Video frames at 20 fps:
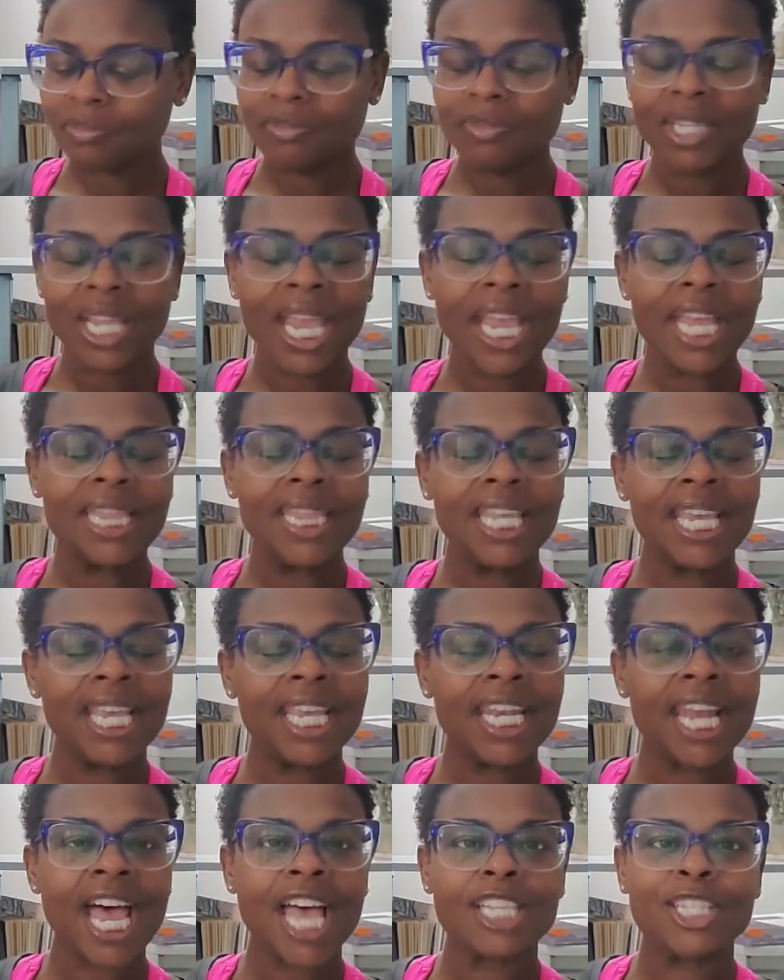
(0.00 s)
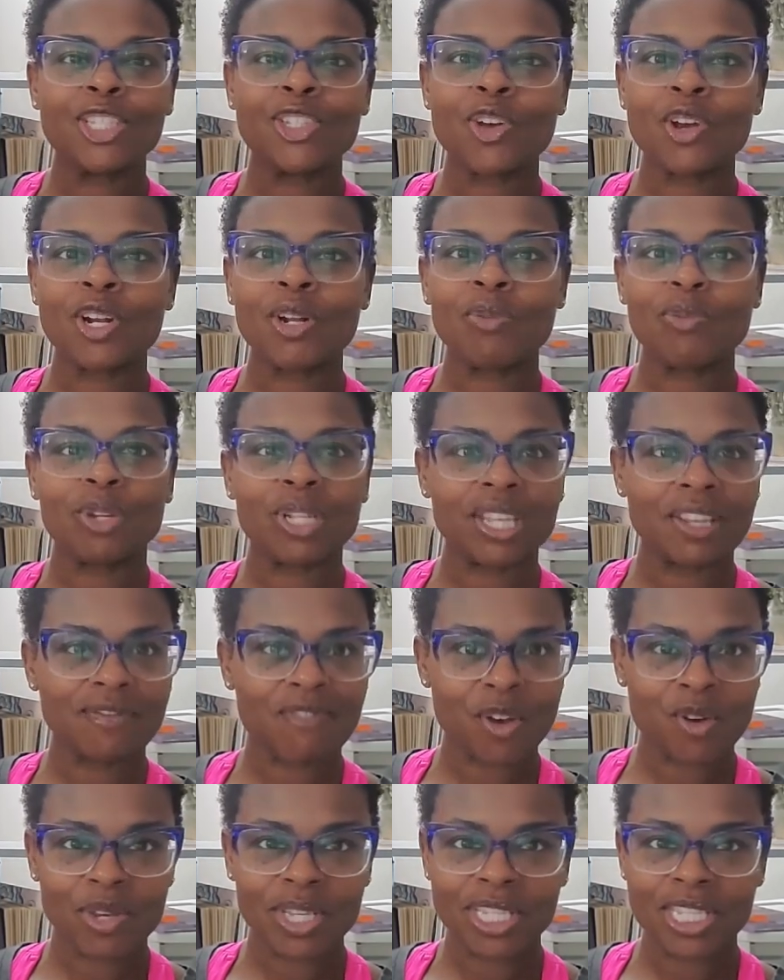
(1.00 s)
And then I started really
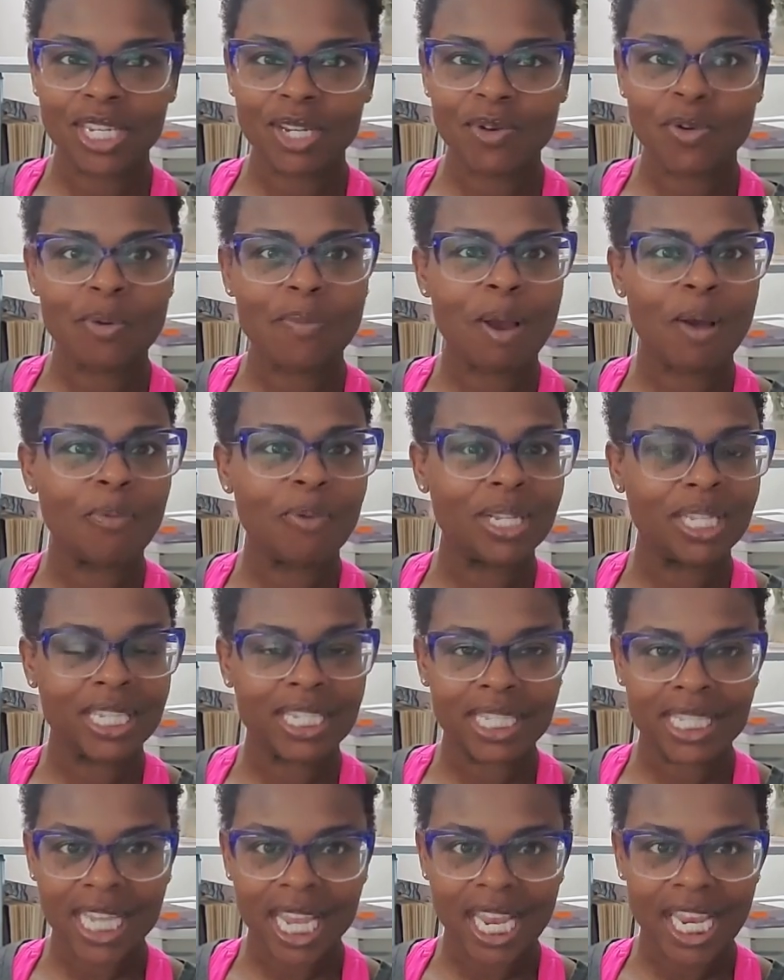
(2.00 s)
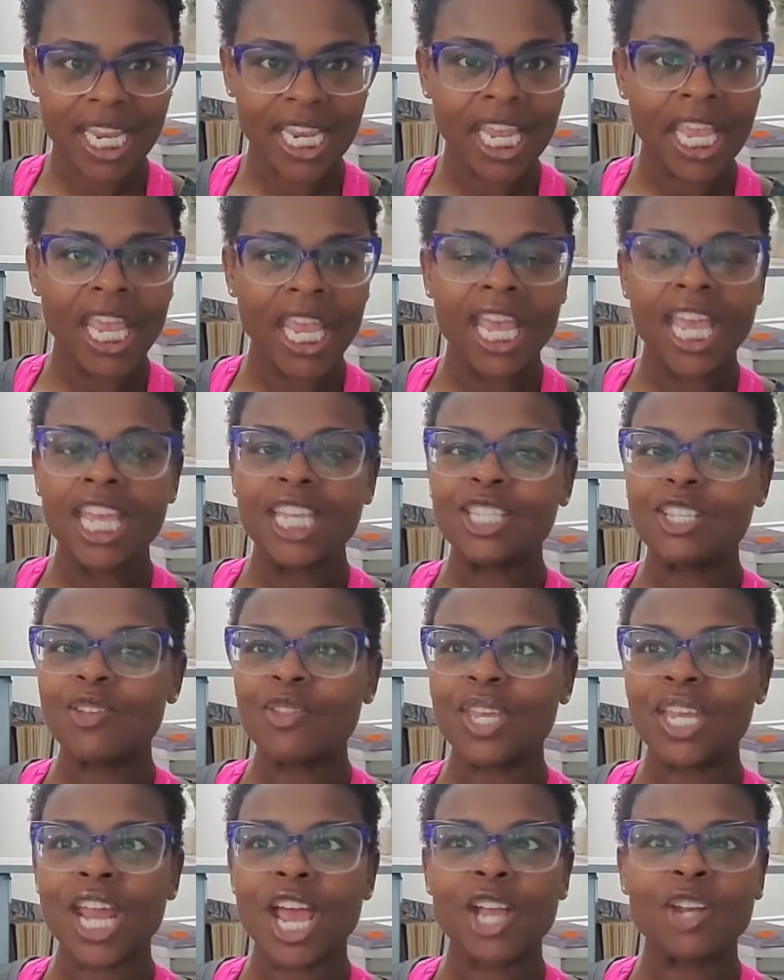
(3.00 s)
focusing on my real estate. So
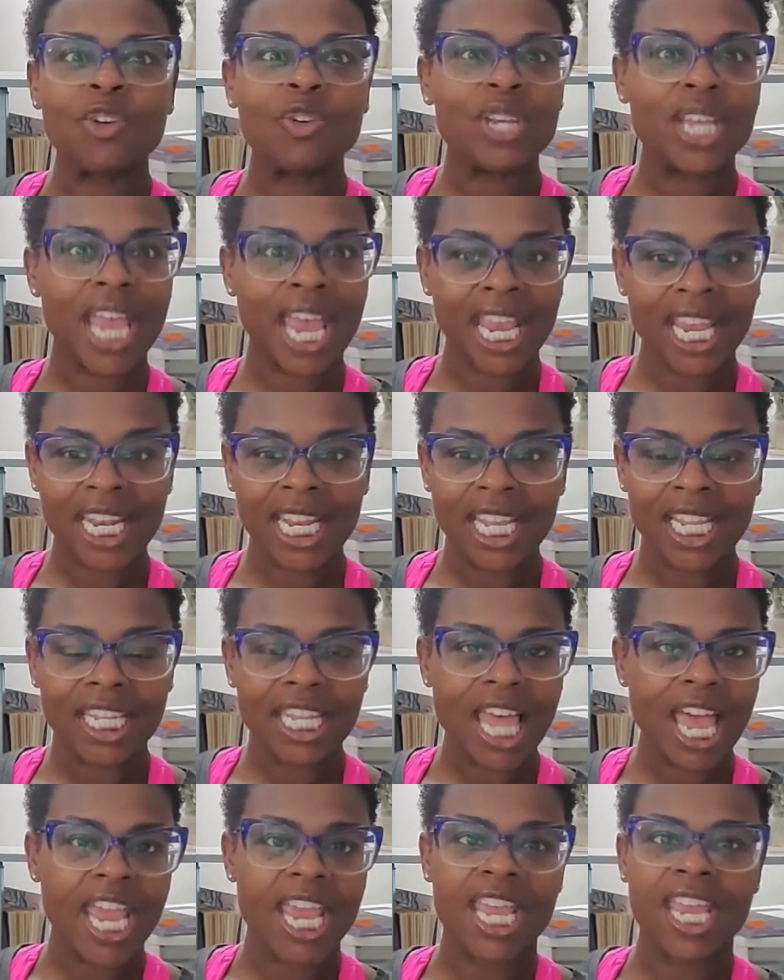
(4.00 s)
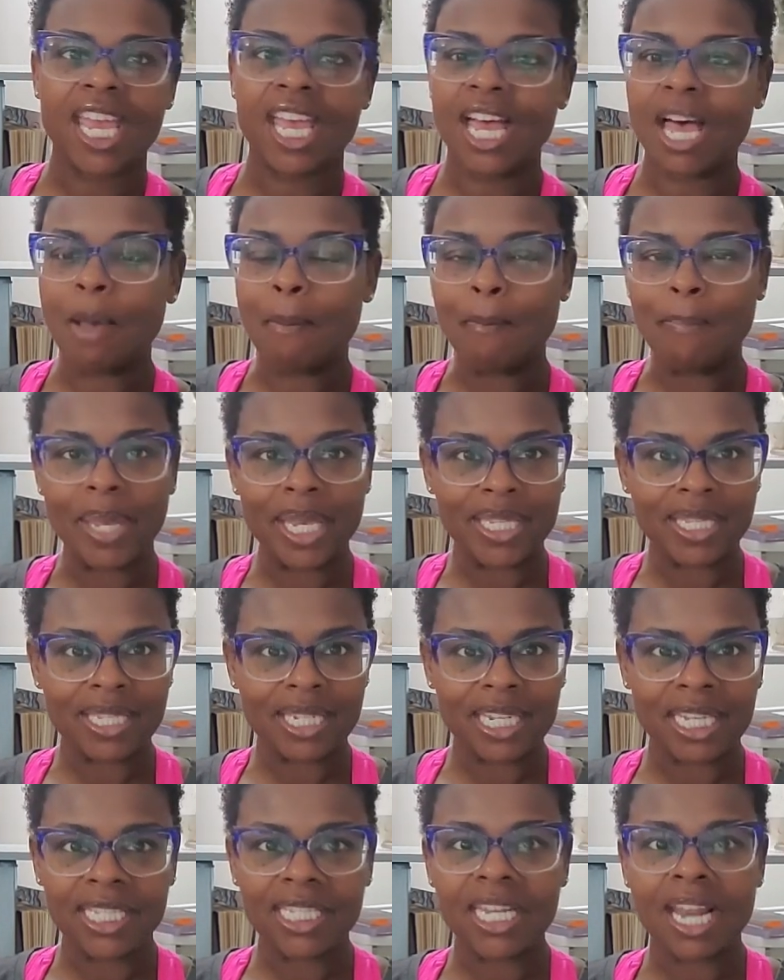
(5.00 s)
then I created like a
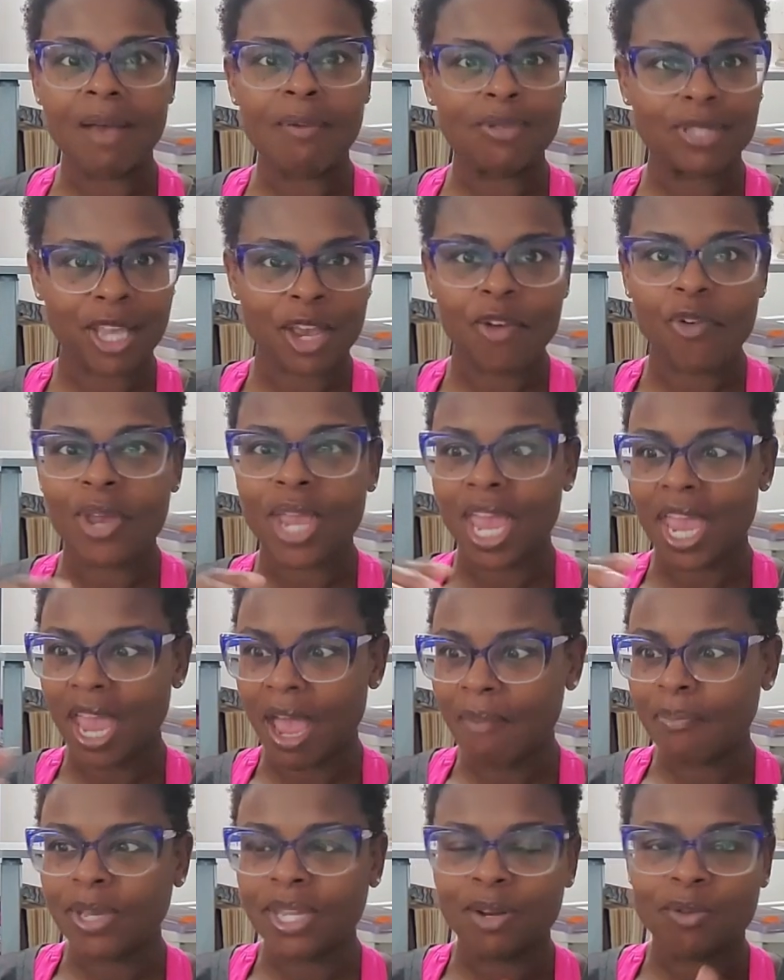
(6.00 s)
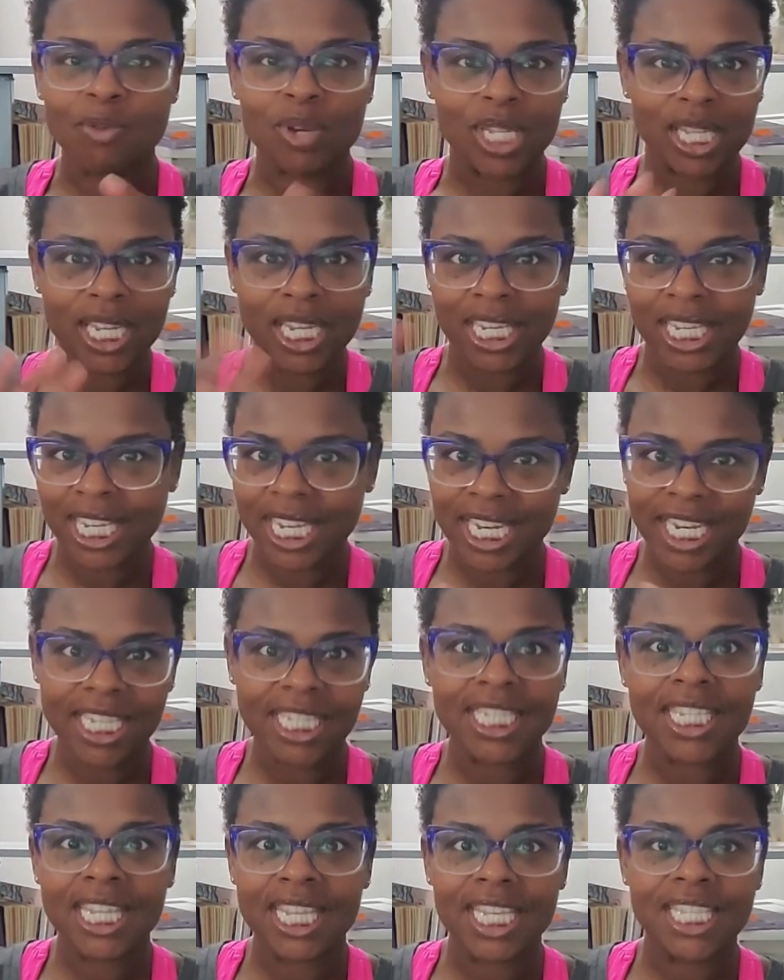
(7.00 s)
business and I was like, okay, I'm going to really get
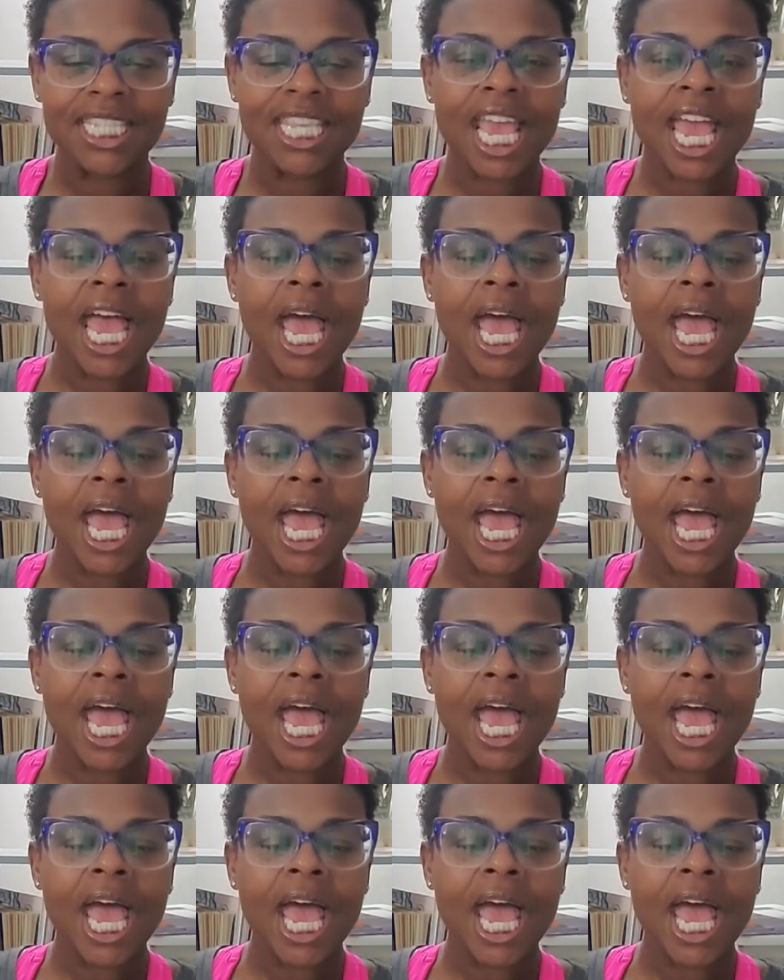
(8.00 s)
into this.